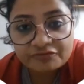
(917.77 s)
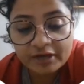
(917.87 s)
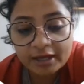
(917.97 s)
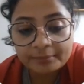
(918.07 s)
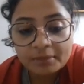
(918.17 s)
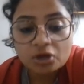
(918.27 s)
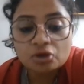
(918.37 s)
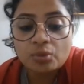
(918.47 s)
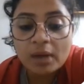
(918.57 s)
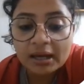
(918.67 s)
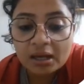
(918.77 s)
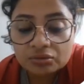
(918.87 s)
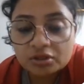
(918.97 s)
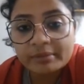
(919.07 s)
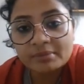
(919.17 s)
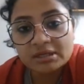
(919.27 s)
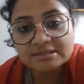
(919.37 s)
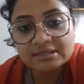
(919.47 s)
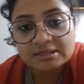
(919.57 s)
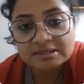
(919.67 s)
time to allow the memory
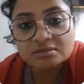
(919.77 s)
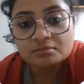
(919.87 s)
cells,